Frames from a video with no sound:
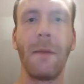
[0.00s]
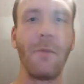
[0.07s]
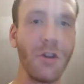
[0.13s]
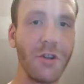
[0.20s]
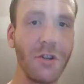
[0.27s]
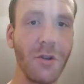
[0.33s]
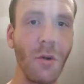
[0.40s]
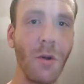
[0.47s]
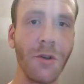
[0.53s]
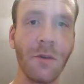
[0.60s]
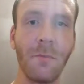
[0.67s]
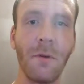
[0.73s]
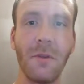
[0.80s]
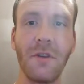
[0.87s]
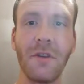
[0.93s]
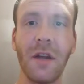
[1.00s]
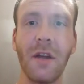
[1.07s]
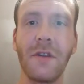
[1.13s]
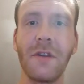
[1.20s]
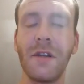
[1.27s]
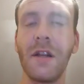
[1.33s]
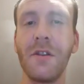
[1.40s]
I put a short up on my
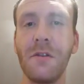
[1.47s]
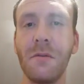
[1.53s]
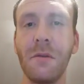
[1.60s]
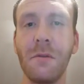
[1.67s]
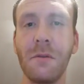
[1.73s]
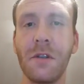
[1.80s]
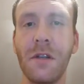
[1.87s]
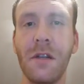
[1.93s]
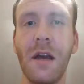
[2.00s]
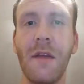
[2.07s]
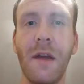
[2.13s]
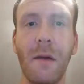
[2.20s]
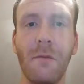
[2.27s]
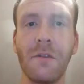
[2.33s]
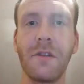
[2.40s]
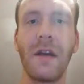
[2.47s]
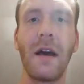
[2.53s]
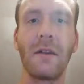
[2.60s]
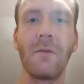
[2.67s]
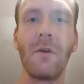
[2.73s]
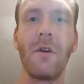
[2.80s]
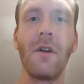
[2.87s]
channel and I knew he was here. That was
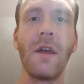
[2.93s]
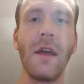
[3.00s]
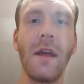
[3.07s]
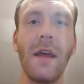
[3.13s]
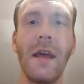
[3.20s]
that one.